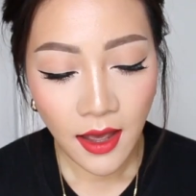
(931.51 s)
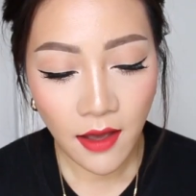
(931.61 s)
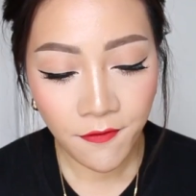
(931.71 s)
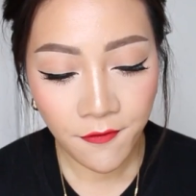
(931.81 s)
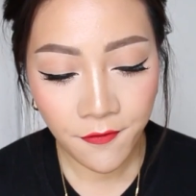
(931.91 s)

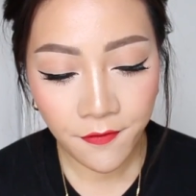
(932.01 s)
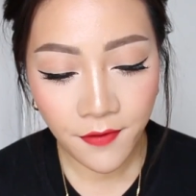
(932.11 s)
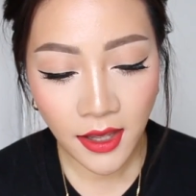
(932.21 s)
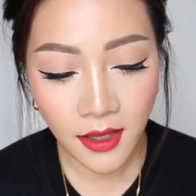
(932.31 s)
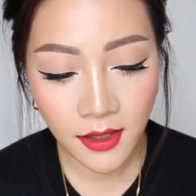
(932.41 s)
I
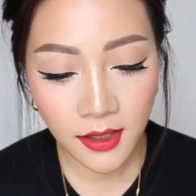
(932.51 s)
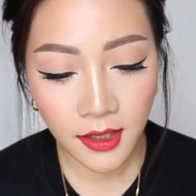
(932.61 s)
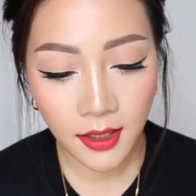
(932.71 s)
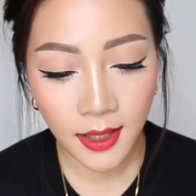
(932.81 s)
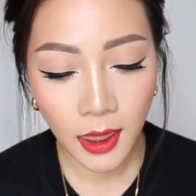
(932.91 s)

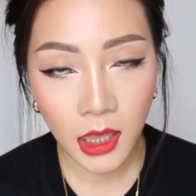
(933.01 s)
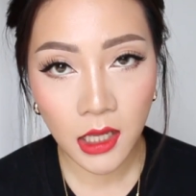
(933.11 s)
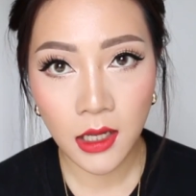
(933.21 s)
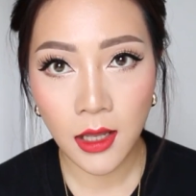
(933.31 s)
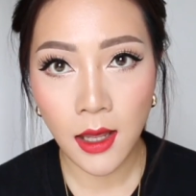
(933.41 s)
think
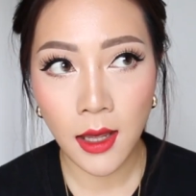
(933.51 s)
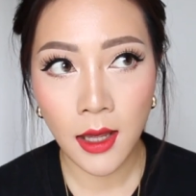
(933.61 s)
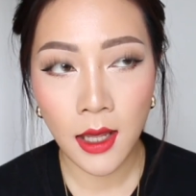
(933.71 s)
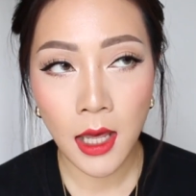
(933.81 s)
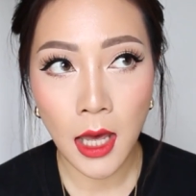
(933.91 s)

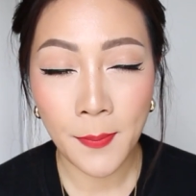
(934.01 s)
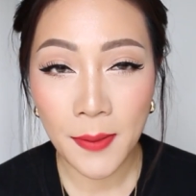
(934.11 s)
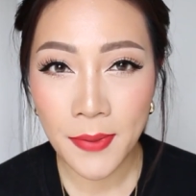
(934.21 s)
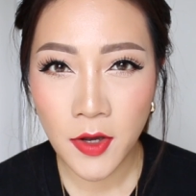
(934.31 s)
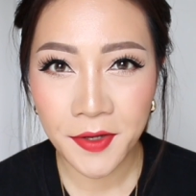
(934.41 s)
I
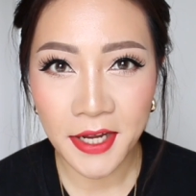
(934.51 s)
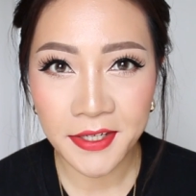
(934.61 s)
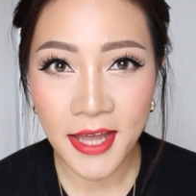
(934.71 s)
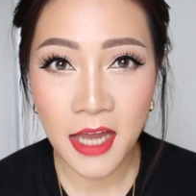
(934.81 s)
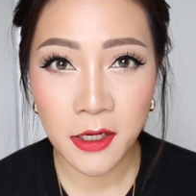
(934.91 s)
might be going
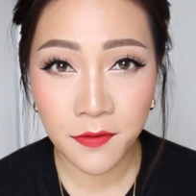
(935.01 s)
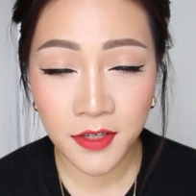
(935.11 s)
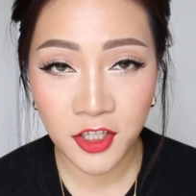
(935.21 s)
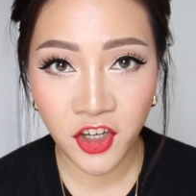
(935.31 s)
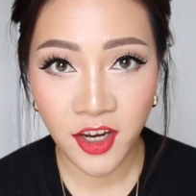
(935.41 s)
at the end
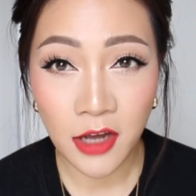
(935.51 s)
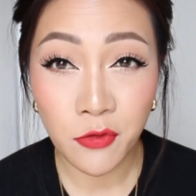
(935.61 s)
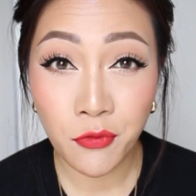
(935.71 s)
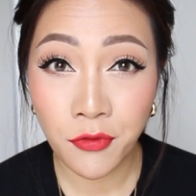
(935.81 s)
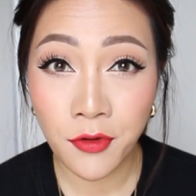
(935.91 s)
of this year.
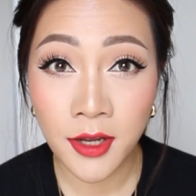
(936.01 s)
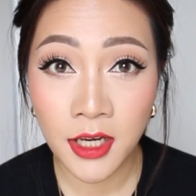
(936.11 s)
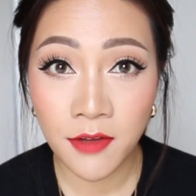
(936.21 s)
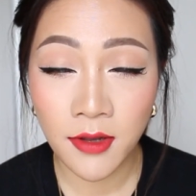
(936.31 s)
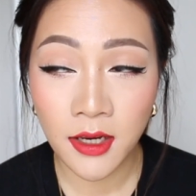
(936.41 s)
I'd
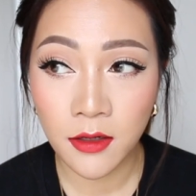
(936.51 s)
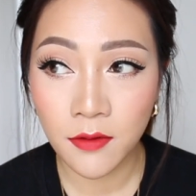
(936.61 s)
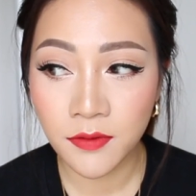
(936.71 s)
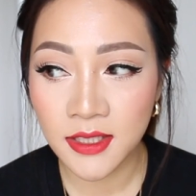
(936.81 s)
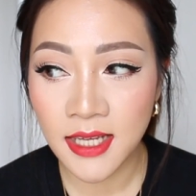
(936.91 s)
really, really
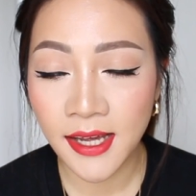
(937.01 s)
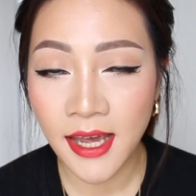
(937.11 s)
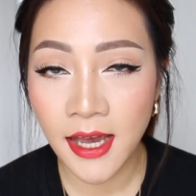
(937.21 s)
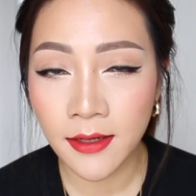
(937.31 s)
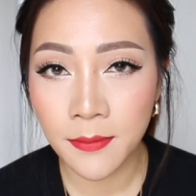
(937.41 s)
love to
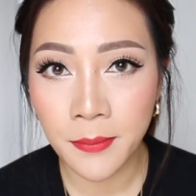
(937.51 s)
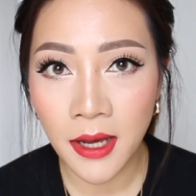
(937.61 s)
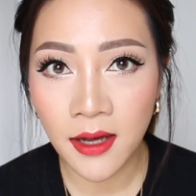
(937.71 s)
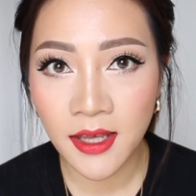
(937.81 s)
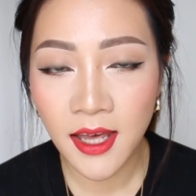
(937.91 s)
take Aiden
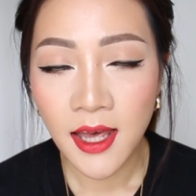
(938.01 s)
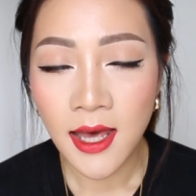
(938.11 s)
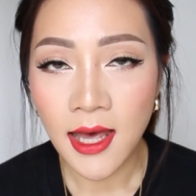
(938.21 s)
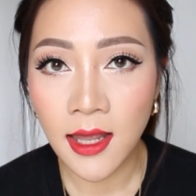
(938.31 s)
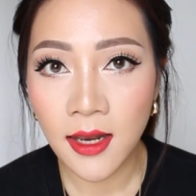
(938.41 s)
back.
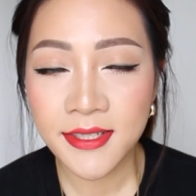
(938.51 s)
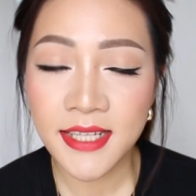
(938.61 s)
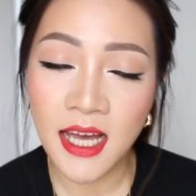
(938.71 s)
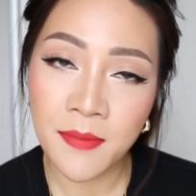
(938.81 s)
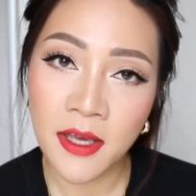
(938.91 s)

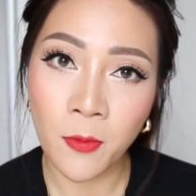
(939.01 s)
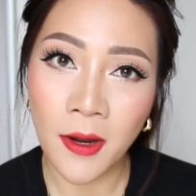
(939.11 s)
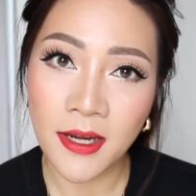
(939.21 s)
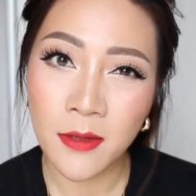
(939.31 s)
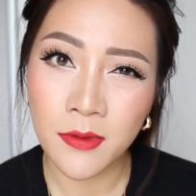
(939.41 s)
Last time he
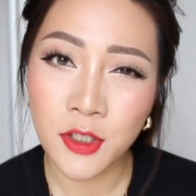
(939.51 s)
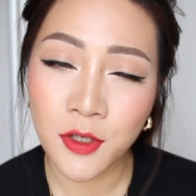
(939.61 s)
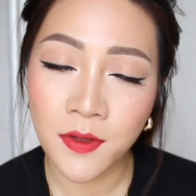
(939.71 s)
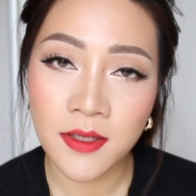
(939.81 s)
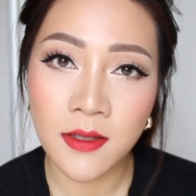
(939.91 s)
went, he was
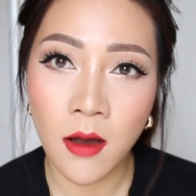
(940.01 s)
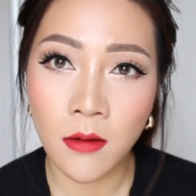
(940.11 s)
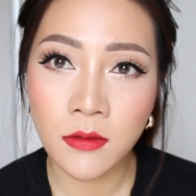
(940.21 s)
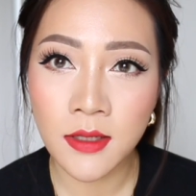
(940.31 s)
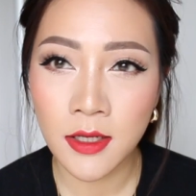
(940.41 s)
2 years
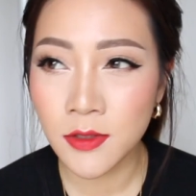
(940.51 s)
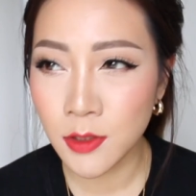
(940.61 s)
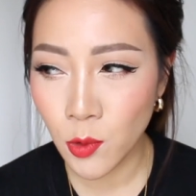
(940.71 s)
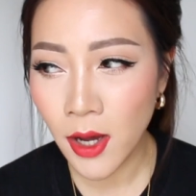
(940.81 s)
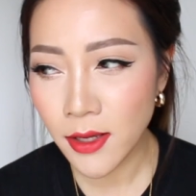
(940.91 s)
old, so he
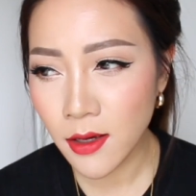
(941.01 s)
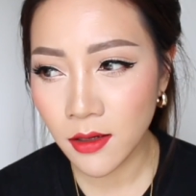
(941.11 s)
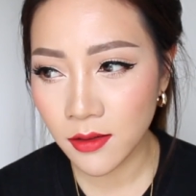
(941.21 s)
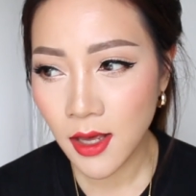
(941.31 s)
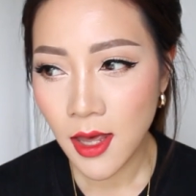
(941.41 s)
was quite
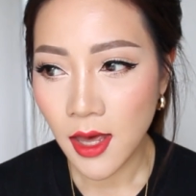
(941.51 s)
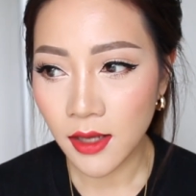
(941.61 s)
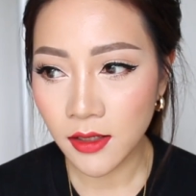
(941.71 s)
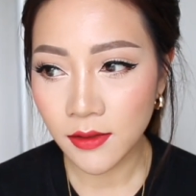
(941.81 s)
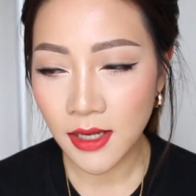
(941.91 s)
young.
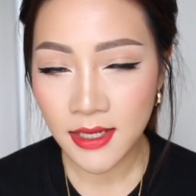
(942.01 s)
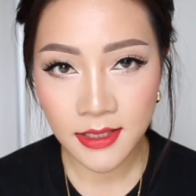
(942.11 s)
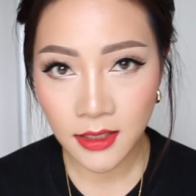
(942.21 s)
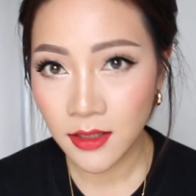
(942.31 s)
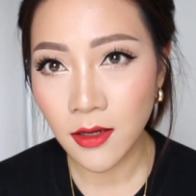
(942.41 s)
And now that
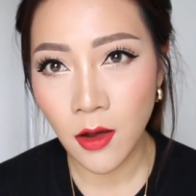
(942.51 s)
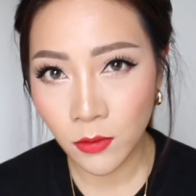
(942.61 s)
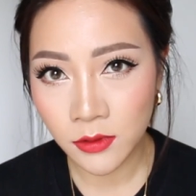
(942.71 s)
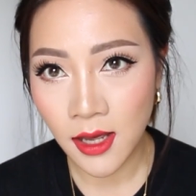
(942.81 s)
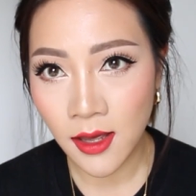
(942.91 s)
he's a little
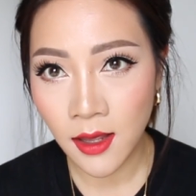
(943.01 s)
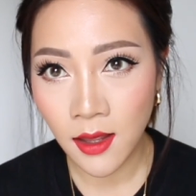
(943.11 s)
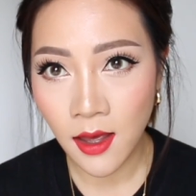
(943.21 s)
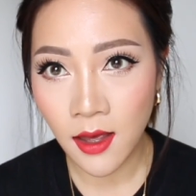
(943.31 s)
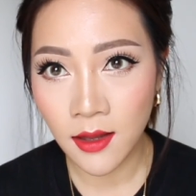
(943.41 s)
older
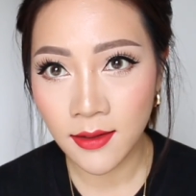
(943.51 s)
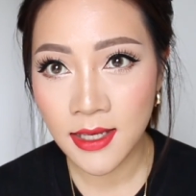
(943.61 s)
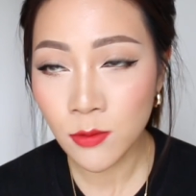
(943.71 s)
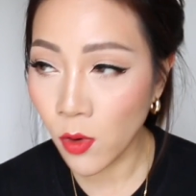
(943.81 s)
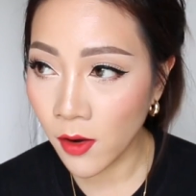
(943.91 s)
and
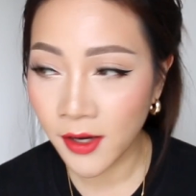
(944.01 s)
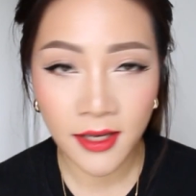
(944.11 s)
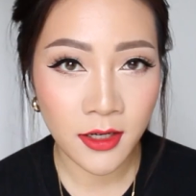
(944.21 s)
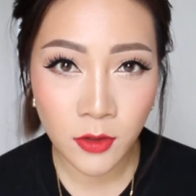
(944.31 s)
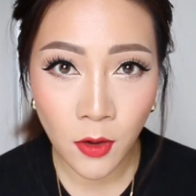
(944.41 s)
he's
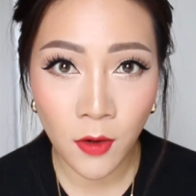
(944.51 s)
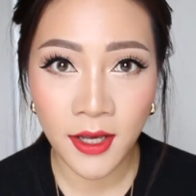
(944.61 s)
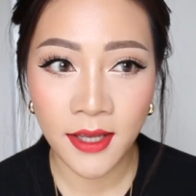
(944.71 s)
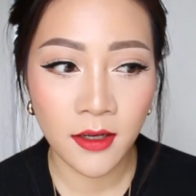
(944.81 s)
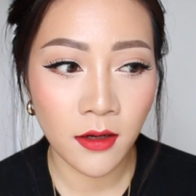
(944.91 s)
walking and
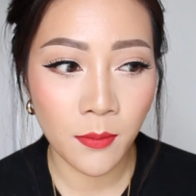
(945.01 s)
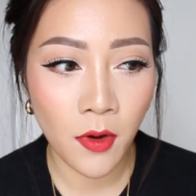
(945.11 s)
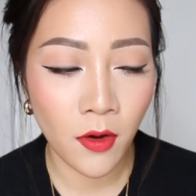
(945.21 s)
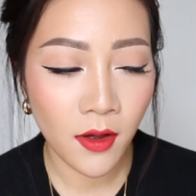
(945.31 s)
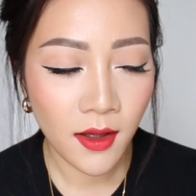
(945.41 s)
talking a lot
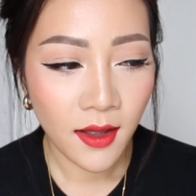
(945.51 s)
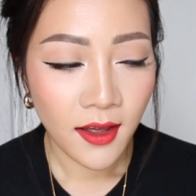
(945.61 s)
more,